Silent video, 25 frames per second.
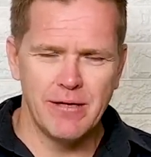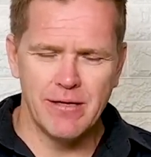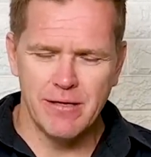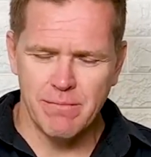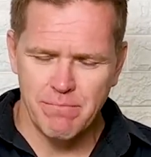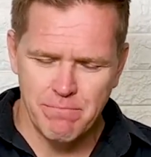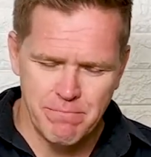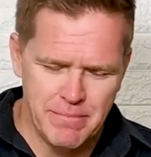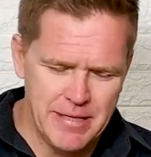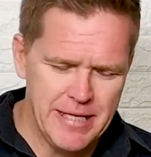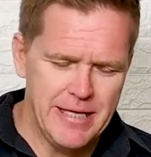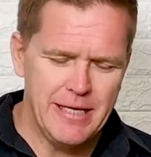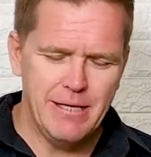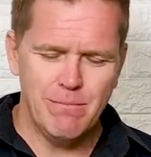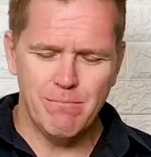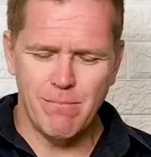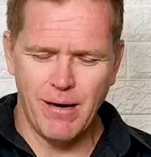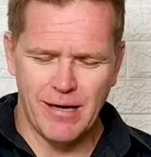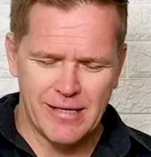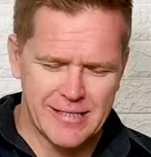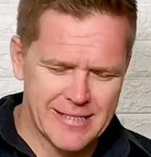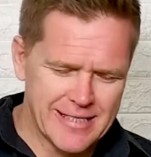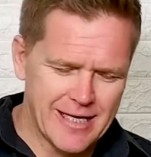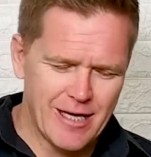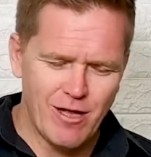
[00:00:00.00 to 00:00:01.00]
the me,
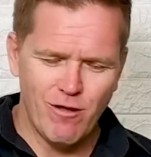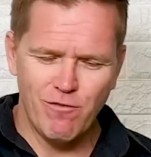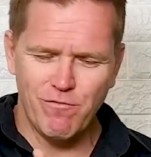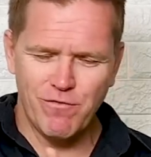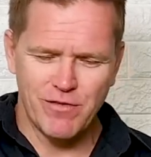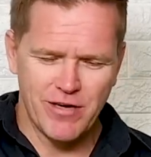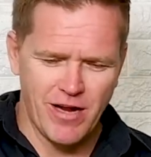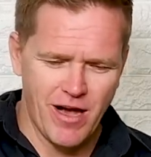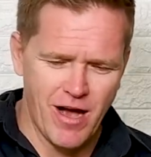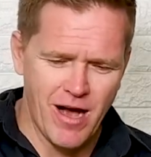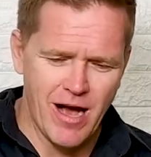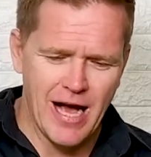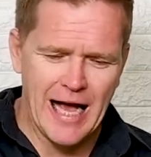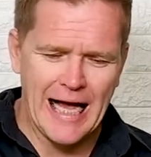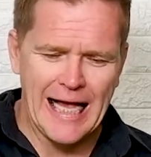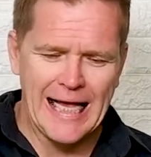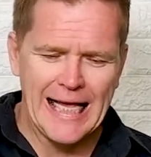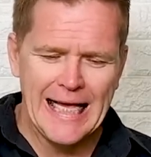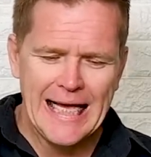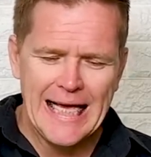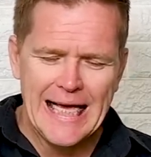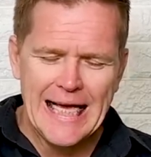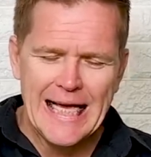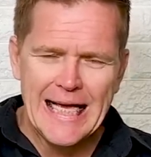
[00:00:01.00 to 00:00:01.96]
myself, and I,